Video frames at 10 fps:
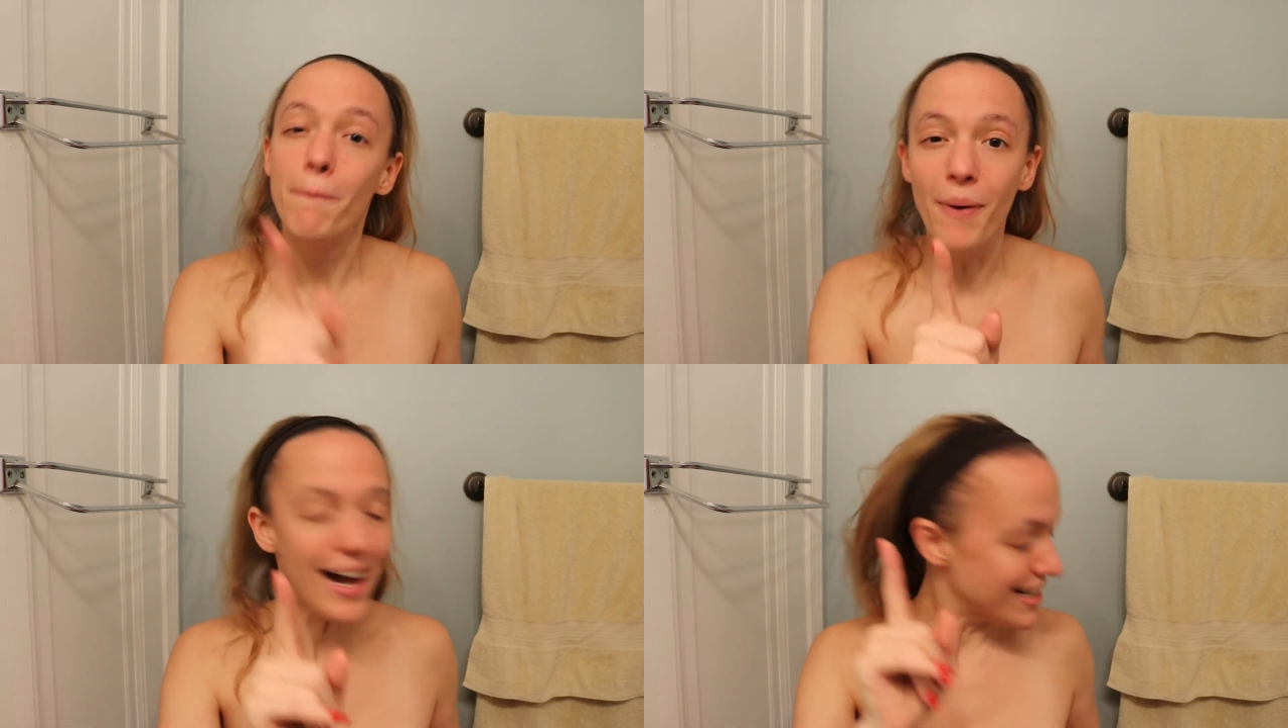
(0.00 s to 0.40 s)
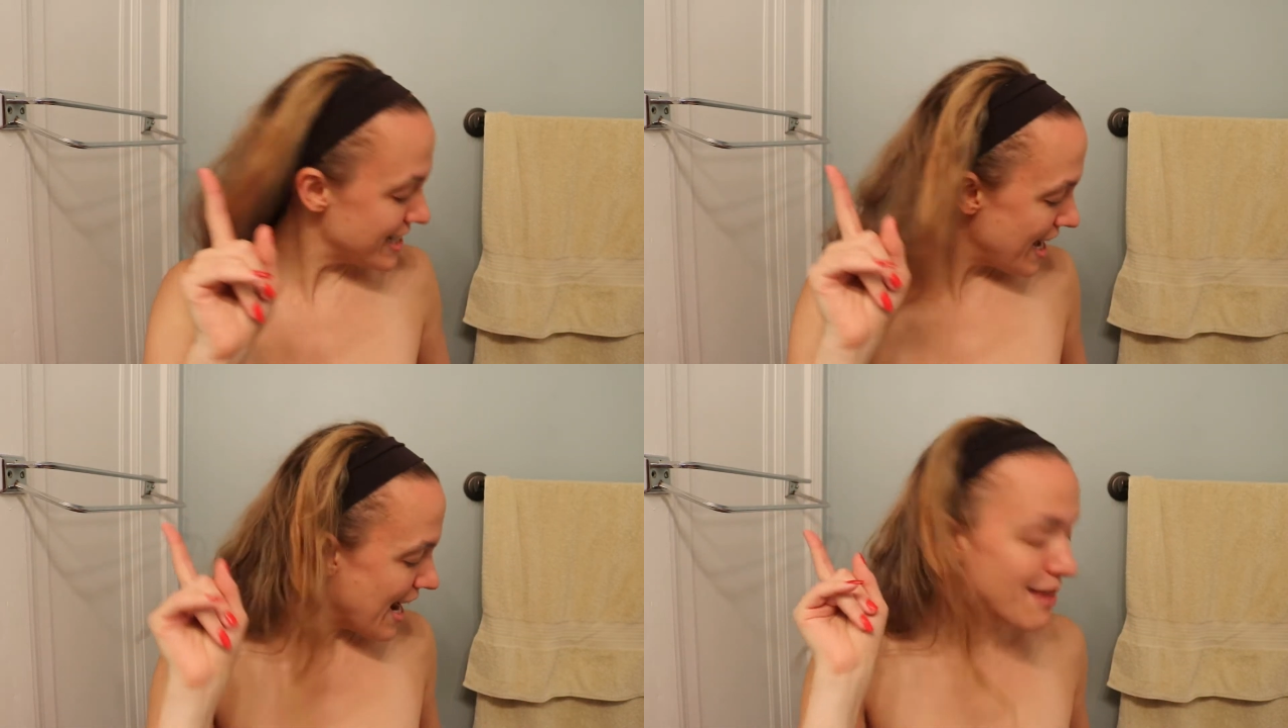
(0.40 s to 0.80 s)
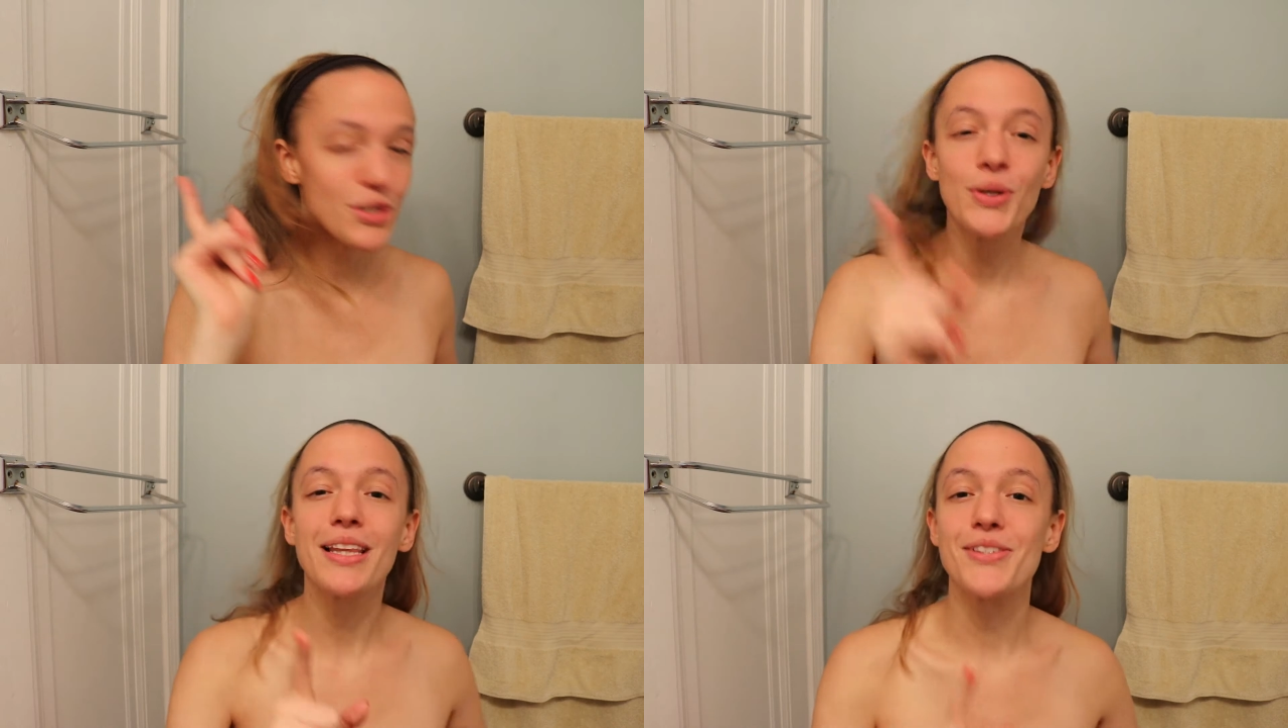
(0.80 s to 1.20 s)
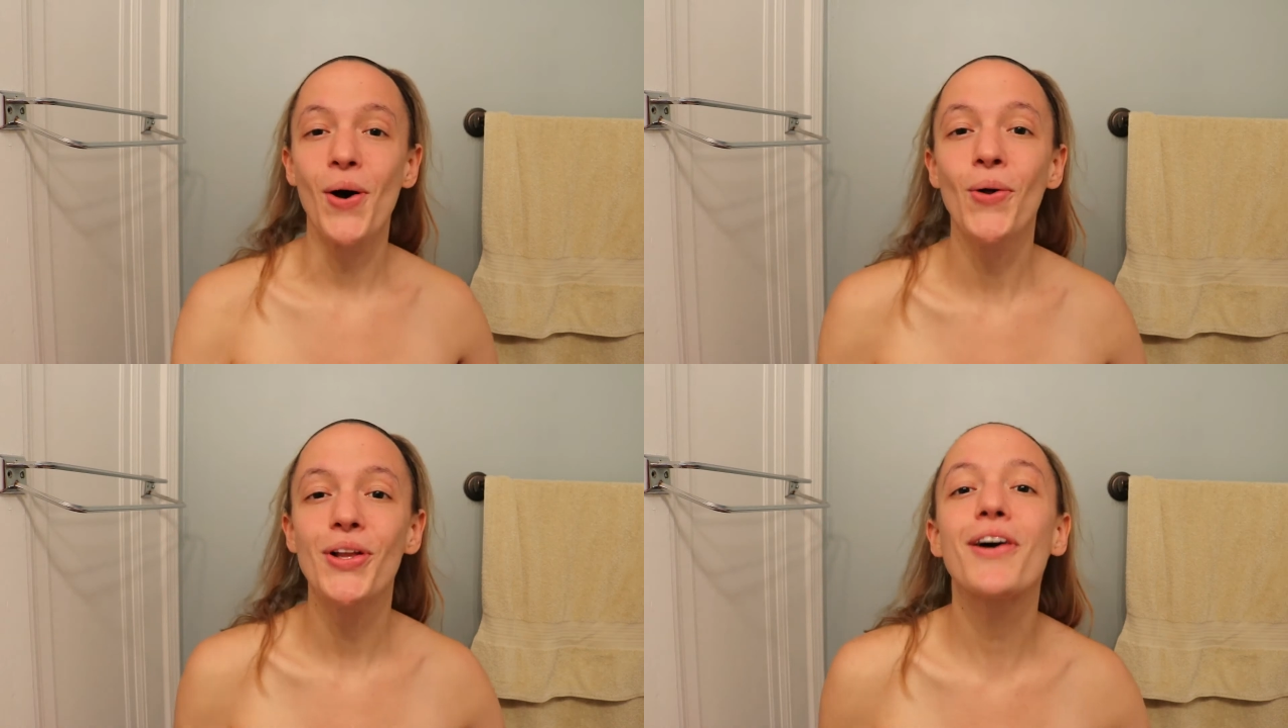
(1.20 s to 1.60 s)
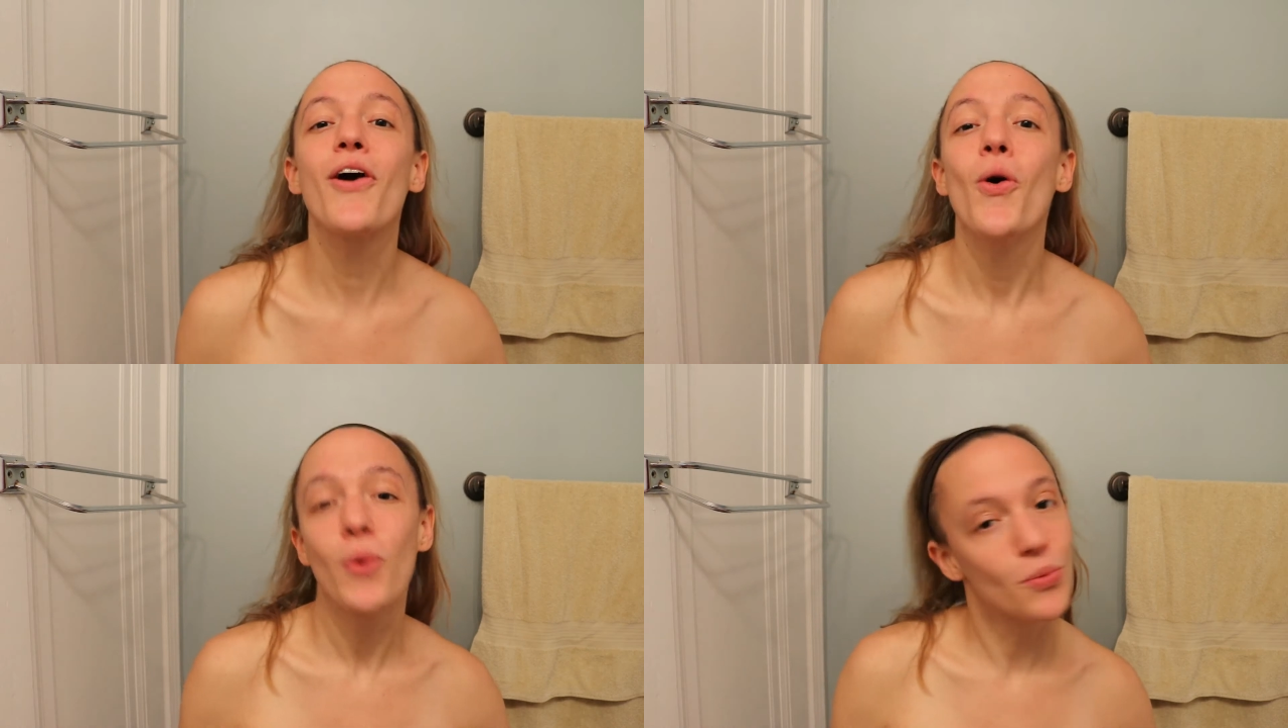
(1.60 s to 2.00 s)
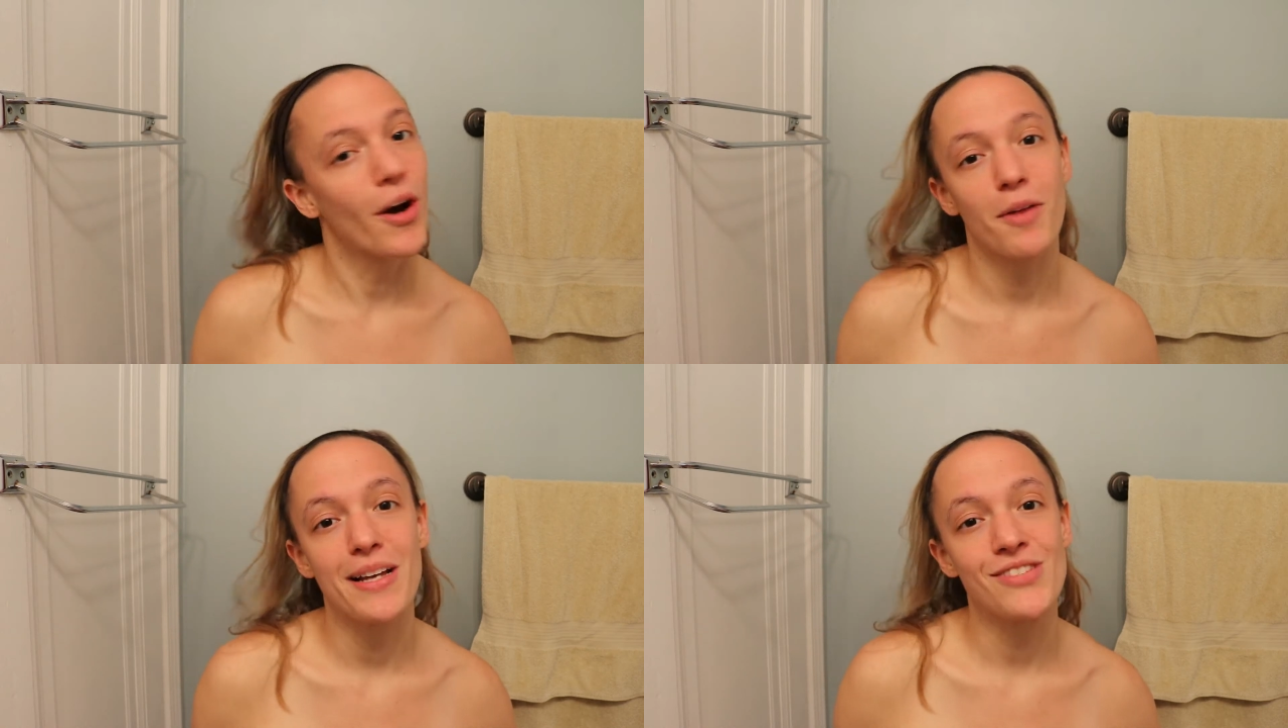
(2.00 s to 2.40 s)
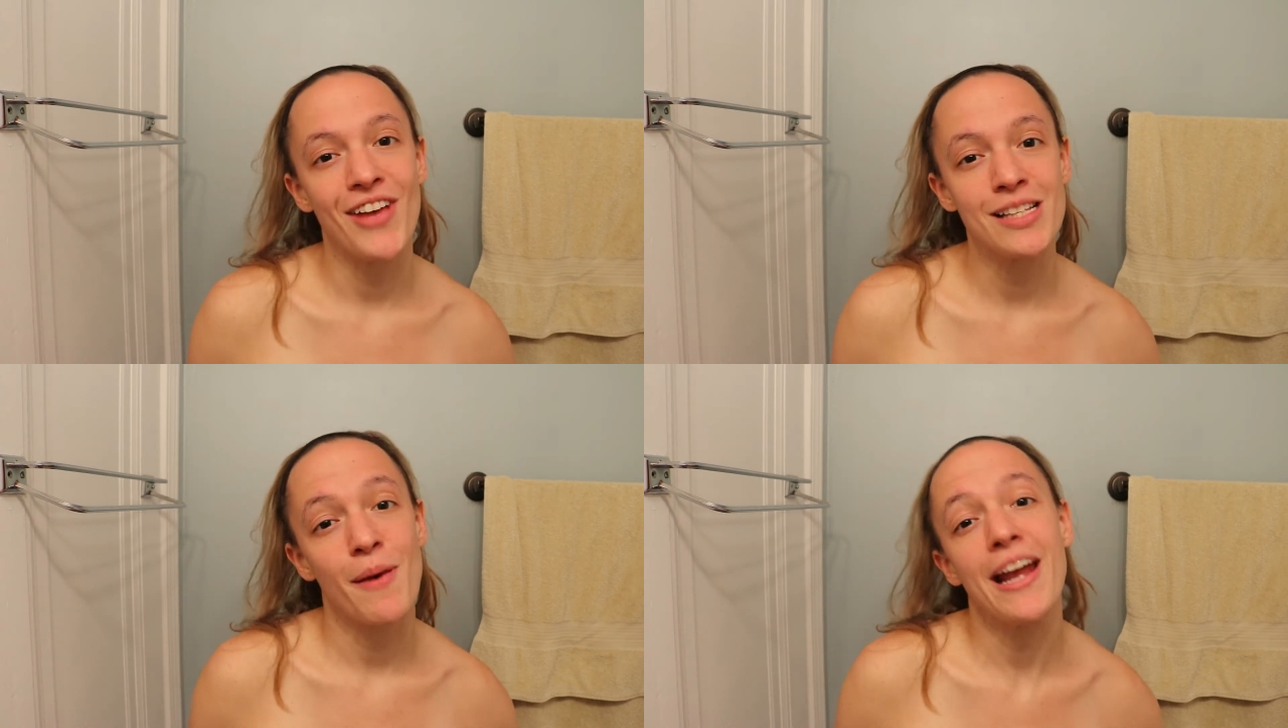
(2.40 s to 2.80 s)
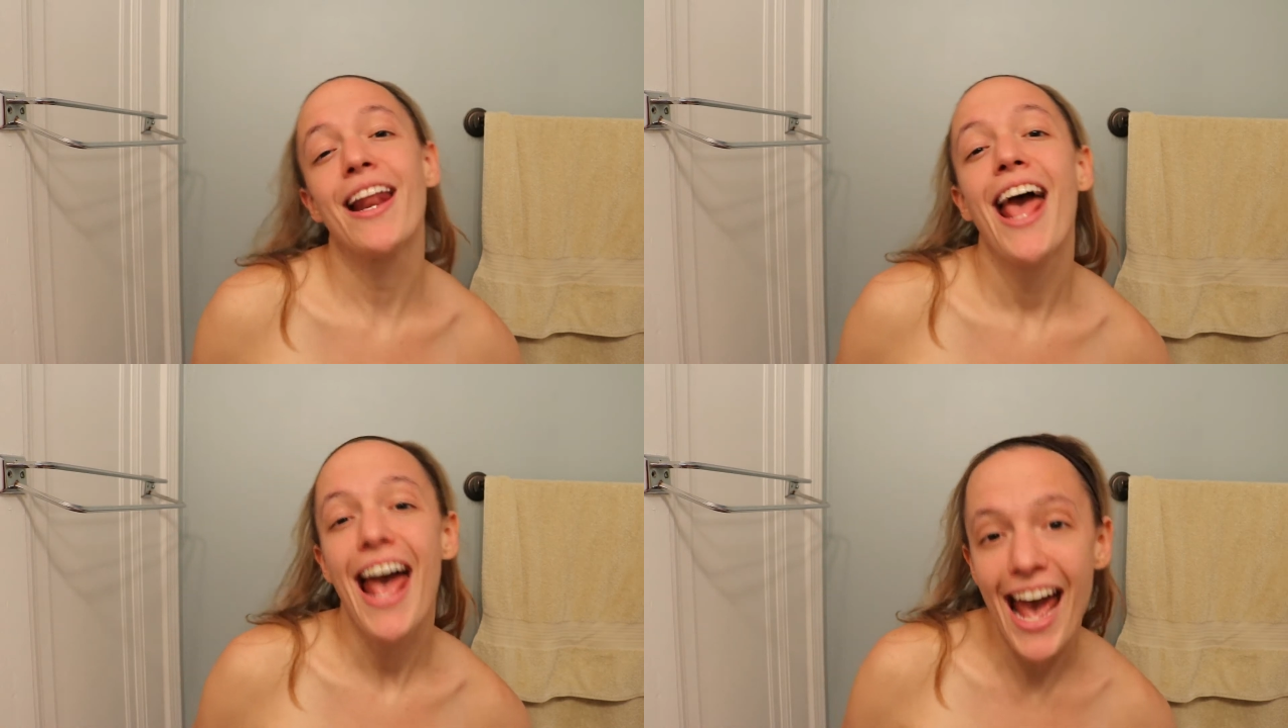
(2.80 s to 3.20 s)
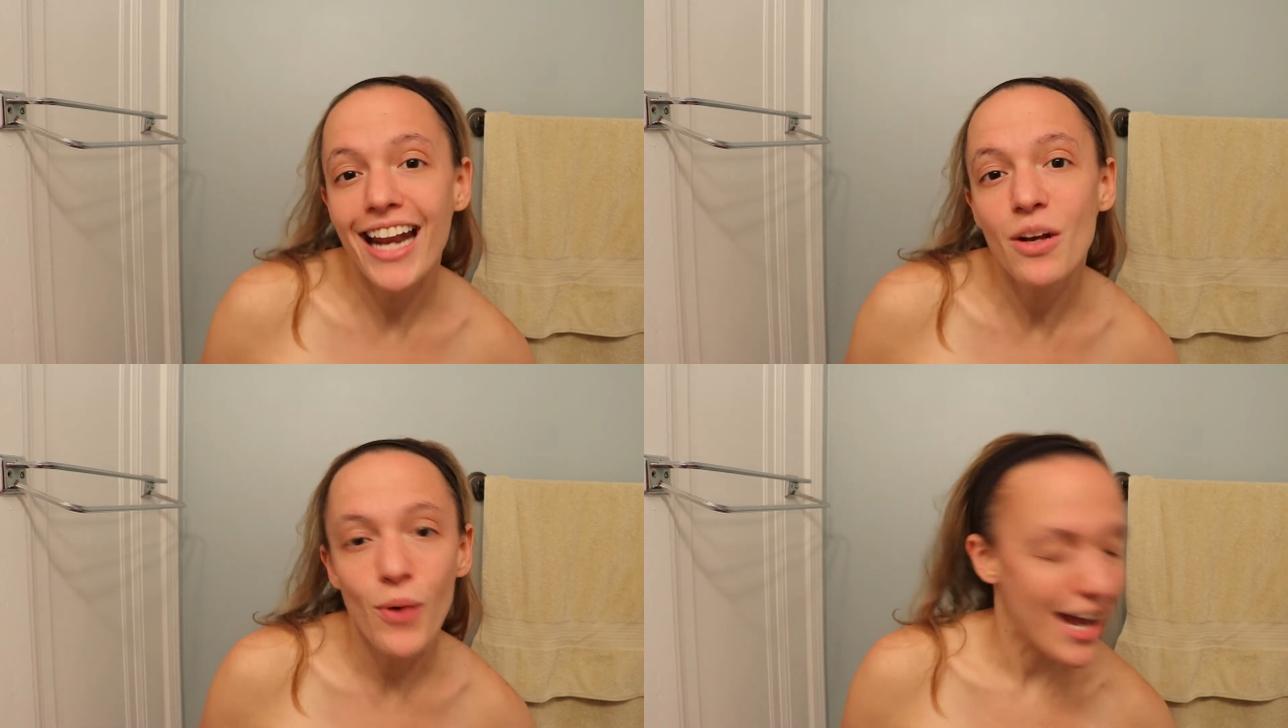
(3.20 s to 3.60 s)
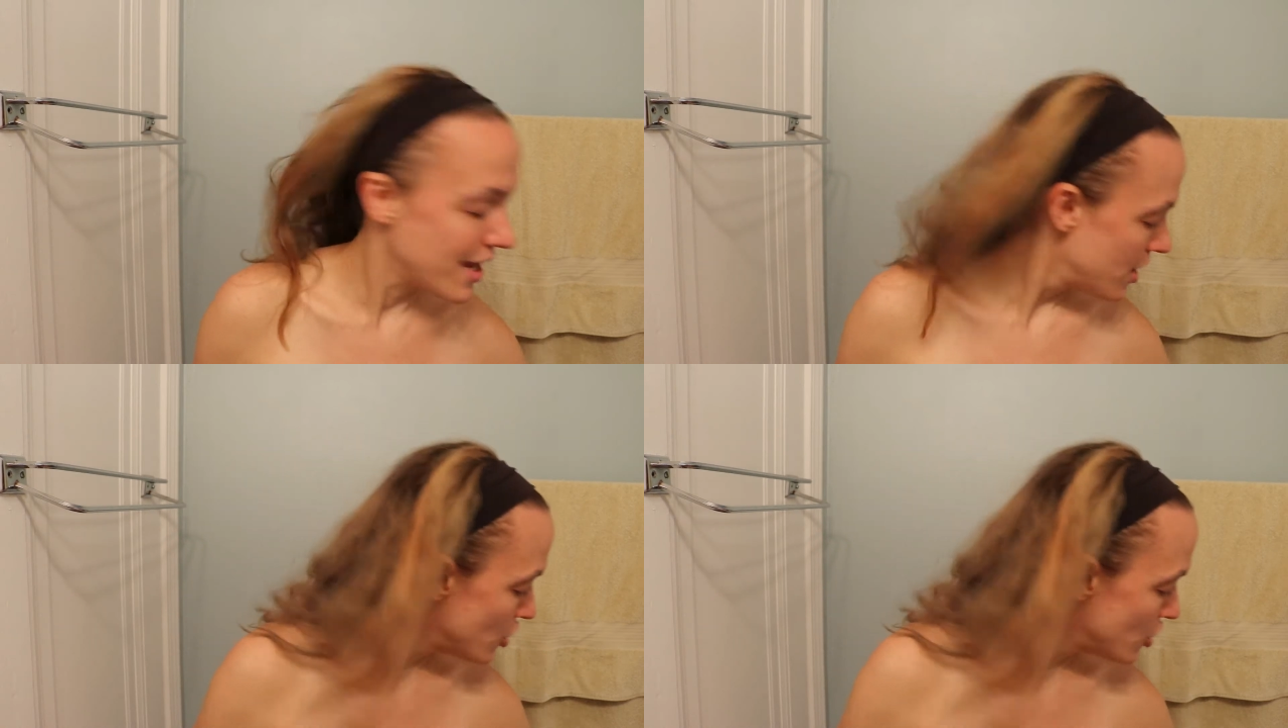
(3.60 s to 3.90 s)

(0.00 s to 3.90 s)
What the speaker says: but I'm doing this whole look with water-based face paint anyway.